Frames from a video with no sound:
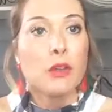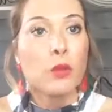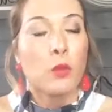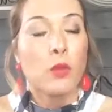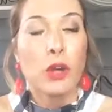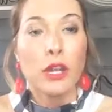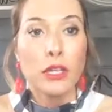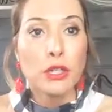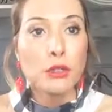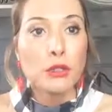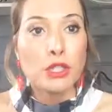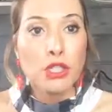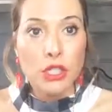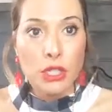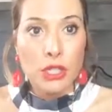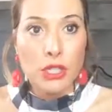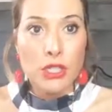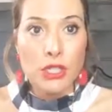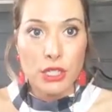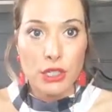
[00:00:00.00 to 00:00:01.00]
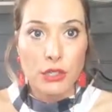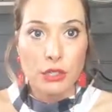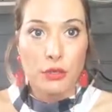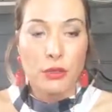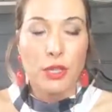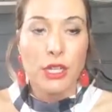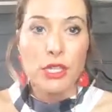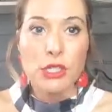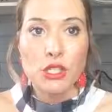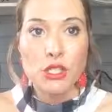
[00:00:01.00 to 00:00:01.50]
What you should
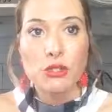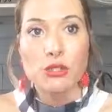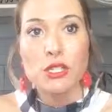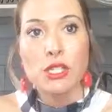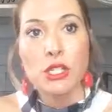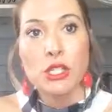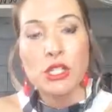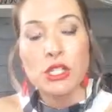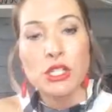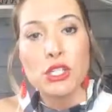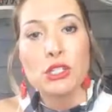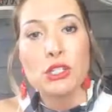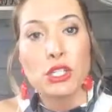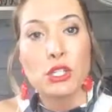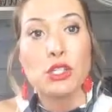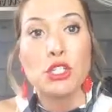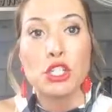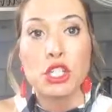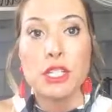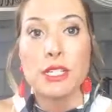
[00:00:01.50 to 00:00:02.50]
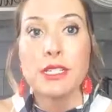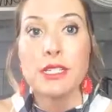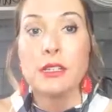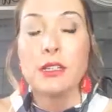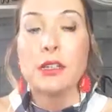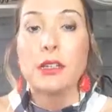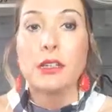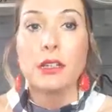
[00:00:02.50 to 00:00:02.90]
do is you should